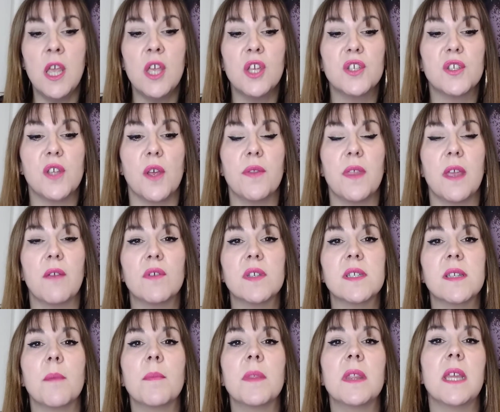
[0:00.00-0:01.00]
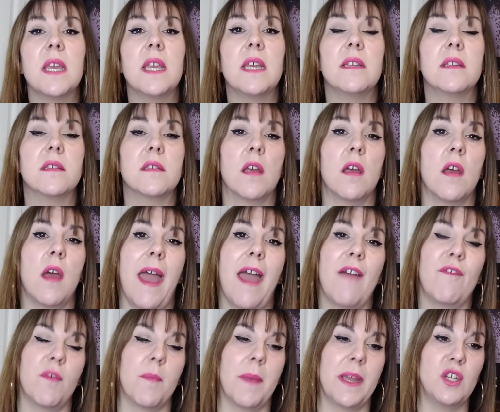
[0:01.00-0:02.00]
So there are some of these
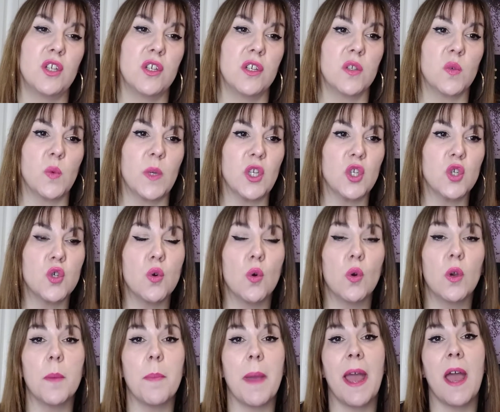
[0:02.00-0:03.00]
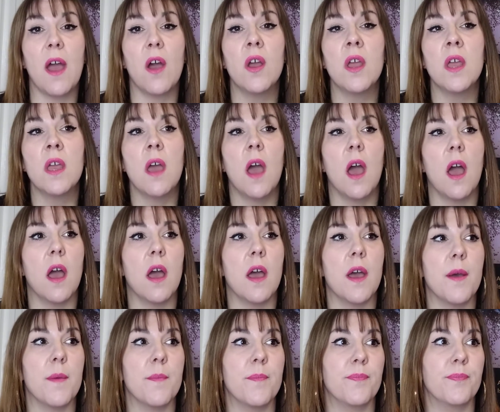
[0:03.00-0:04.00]
affirmations which talk about
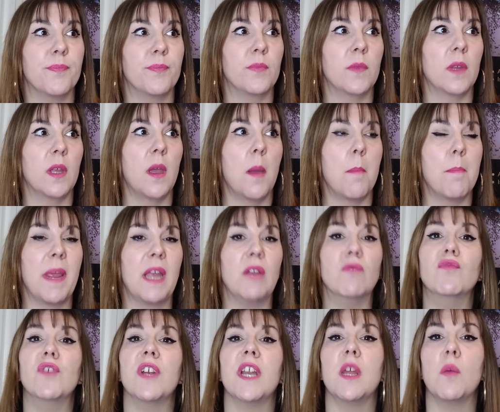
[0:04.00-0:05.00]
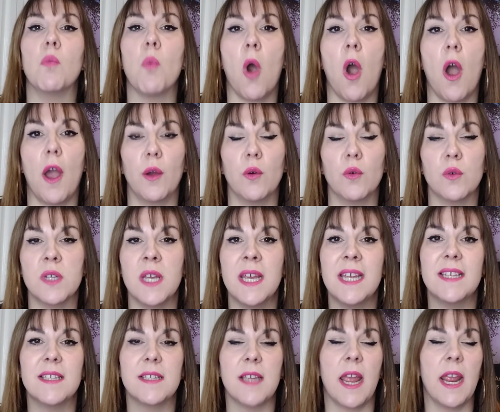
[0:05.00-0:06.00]
being really wild,
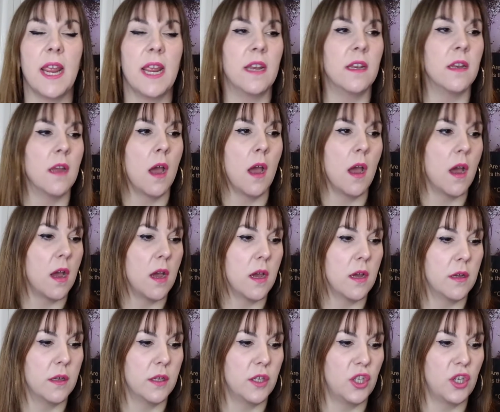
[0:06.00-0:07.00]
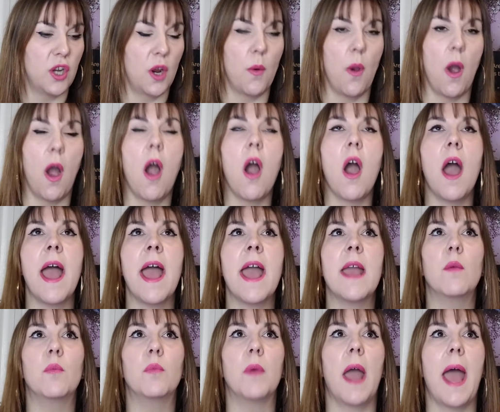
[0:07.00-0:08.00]
saying you know,
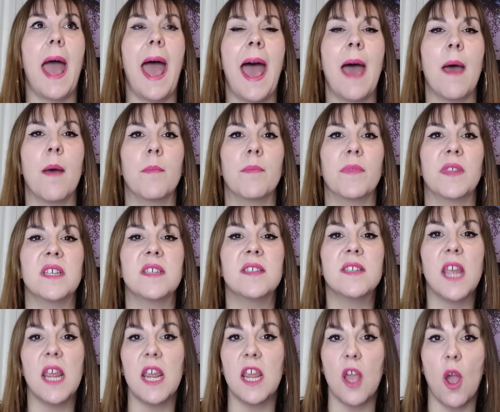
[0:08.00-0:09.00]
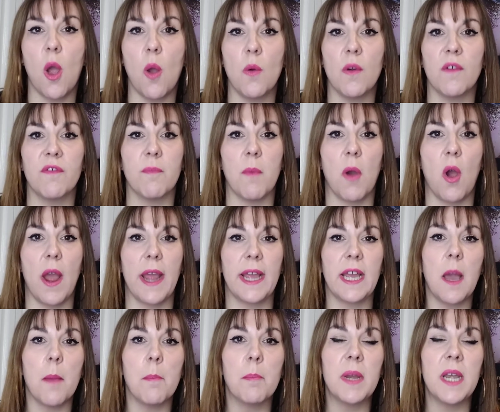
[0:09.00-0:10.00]
I am the CEO of my
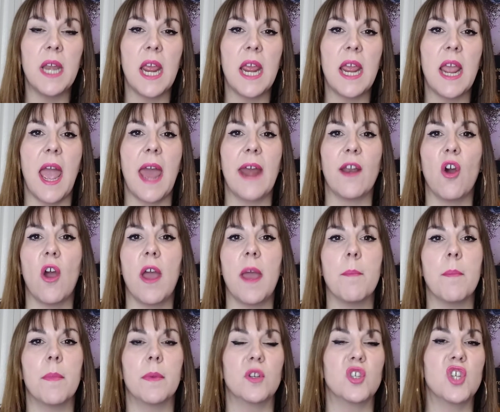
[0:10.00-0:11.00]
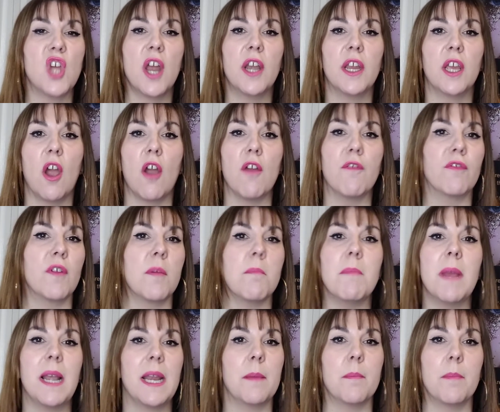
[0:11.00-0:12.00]
company and I am turning over £1
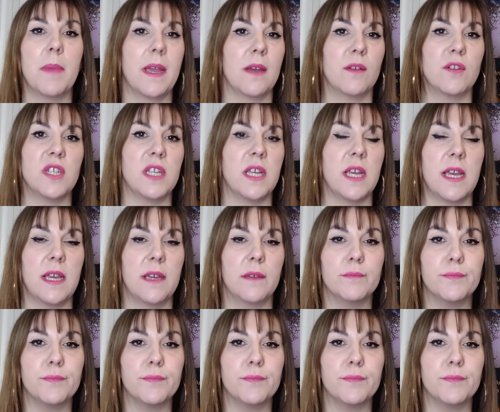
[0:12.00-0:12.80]
million a year.